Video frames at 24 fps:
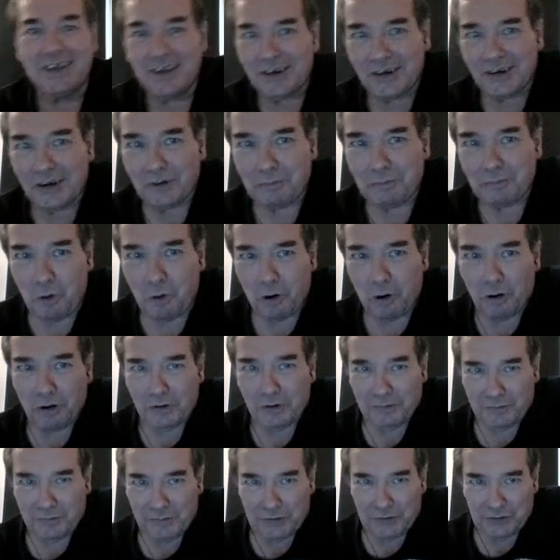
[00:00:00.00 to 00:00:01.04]
A war
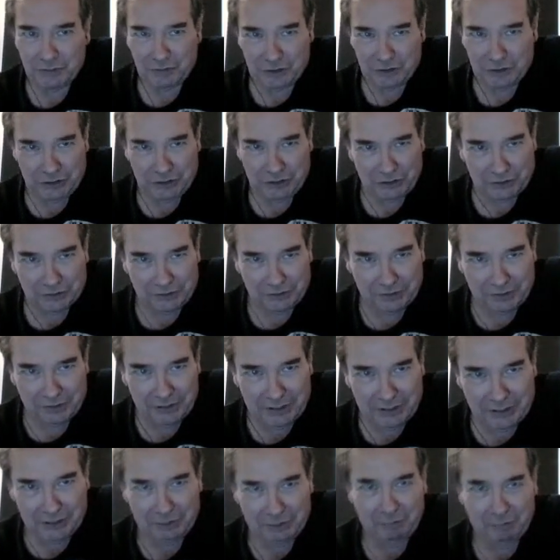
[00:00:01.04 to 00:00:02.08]
of attrition
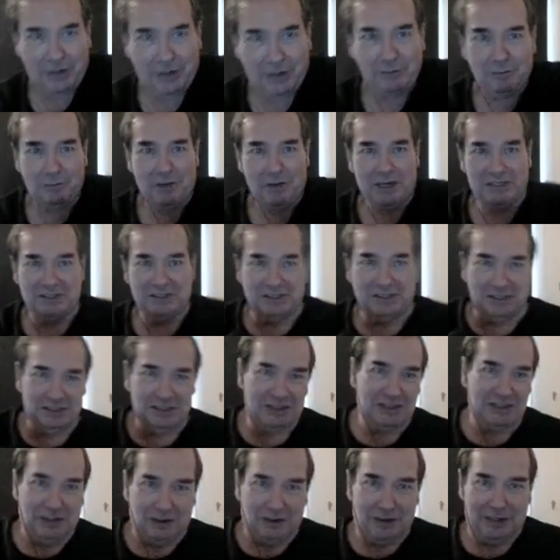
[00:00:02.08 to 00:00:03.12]
is when one
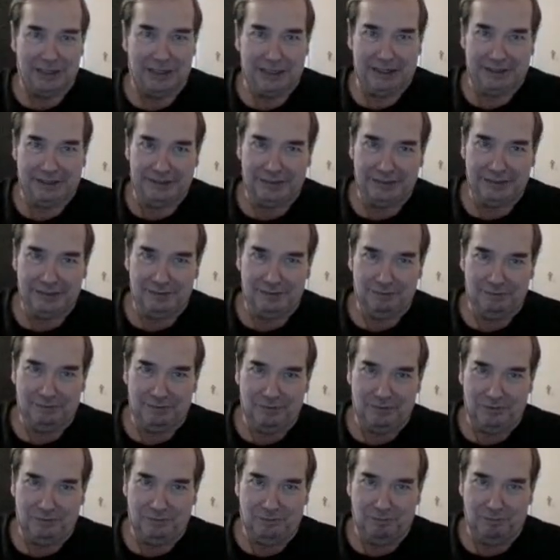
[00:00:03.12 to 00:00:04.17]
side
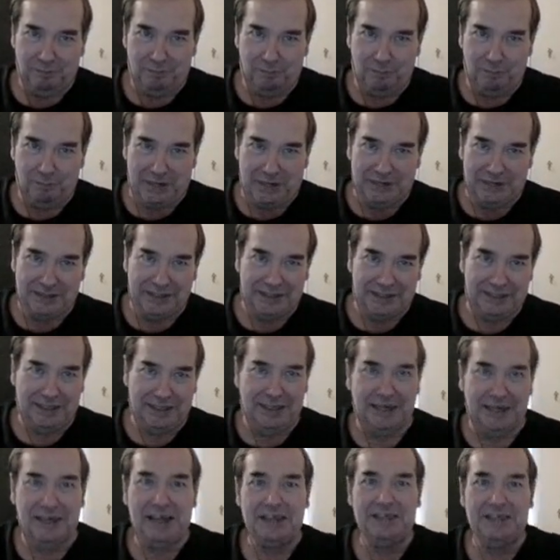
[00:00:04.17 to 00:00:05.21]

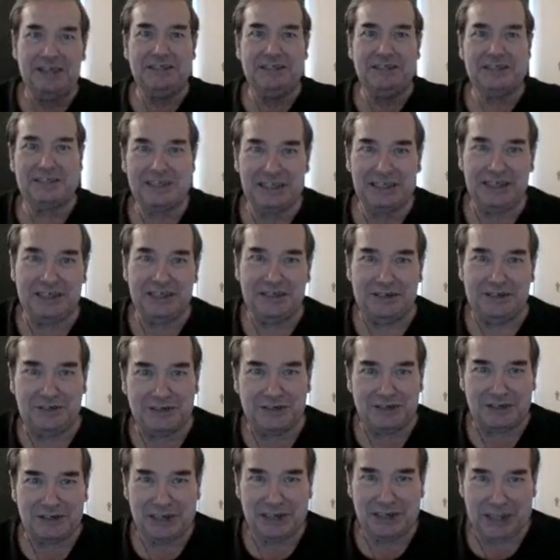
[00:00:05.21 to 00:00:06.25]
basically lays siege
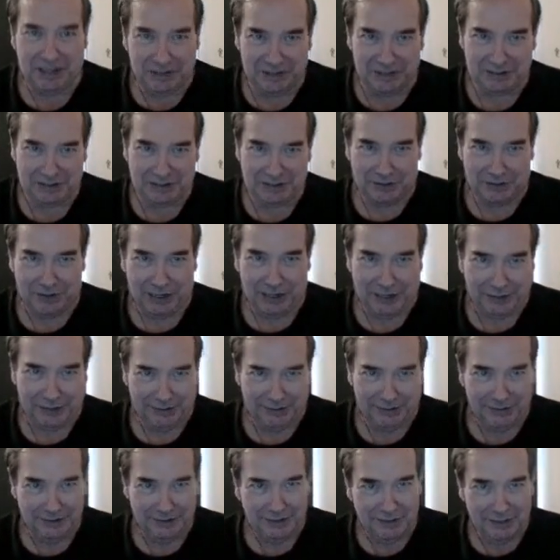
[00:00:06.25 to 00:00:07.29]
to the other side.
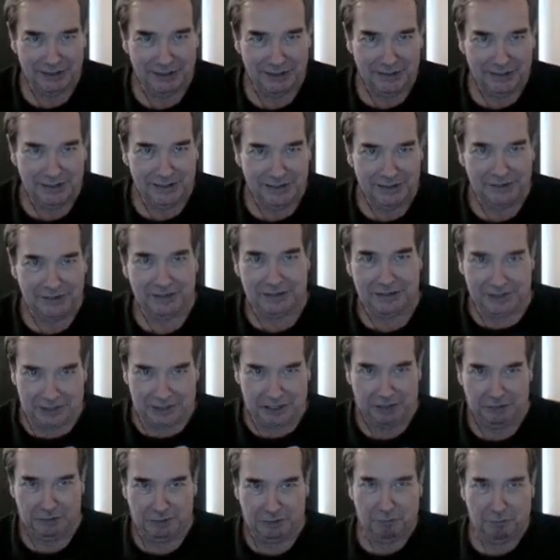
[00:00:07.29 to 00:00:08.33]
It just
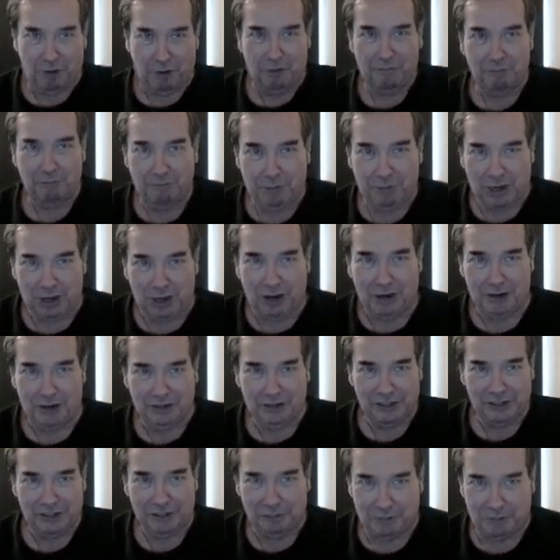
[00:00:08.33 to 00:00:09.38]
keeps
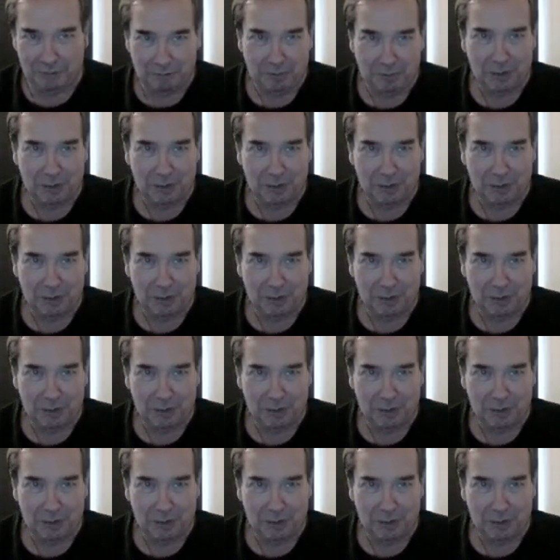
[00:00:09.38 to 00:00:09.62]
bombarding them and